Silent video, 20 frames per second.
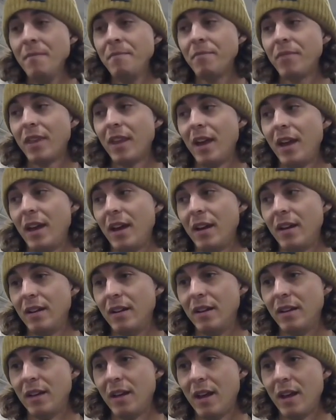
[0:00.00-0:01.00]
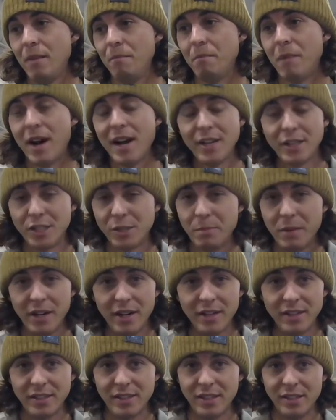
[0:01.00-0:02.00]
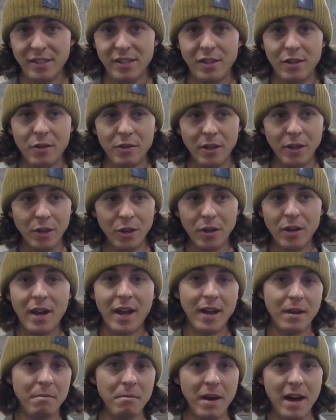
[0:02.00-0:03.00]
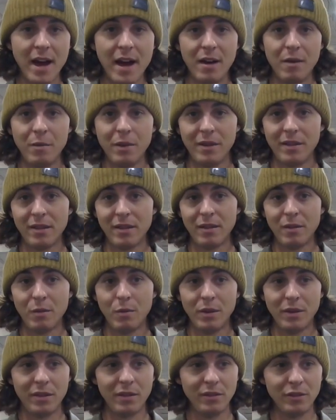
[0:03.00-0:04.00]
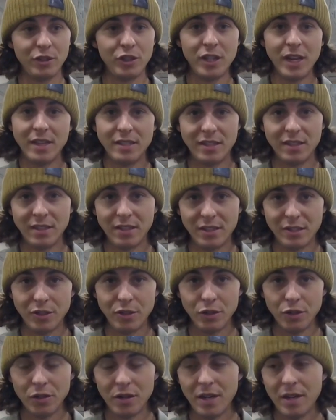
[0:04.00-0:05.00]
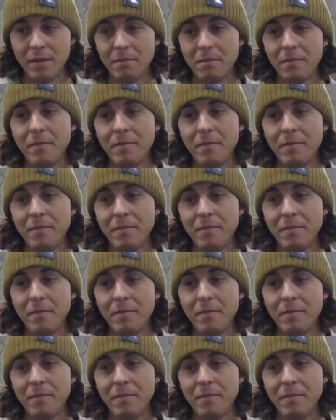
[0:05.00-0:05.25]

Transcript: and my experiences, you know, the good and bad with chasing this dream,